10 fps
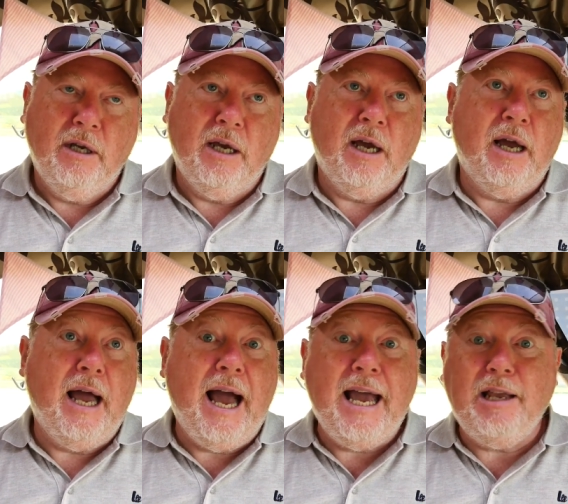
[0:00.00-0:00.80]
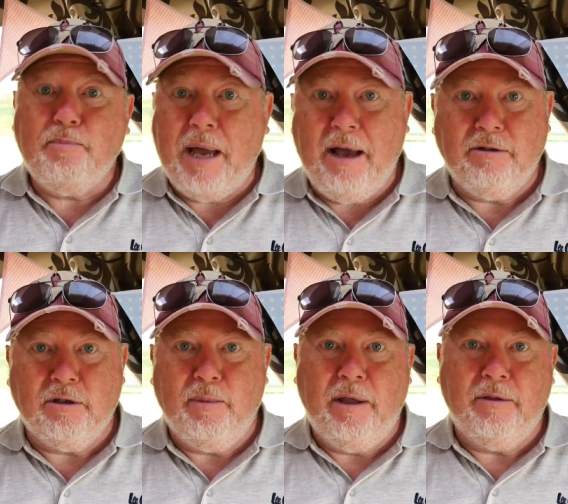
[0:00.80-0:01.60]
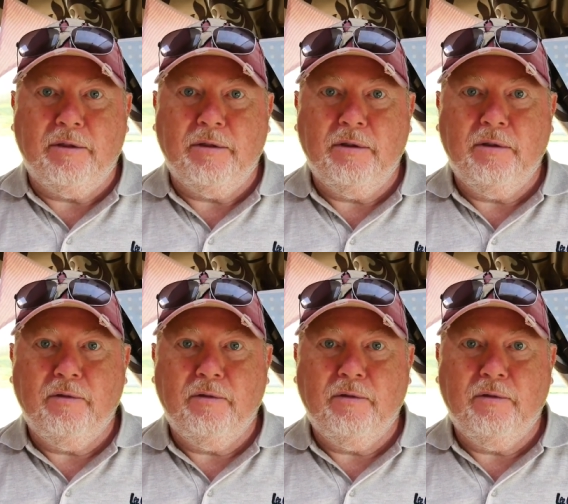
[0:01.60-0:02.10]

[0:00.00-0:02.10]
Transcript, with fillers: uh, eight pounds a month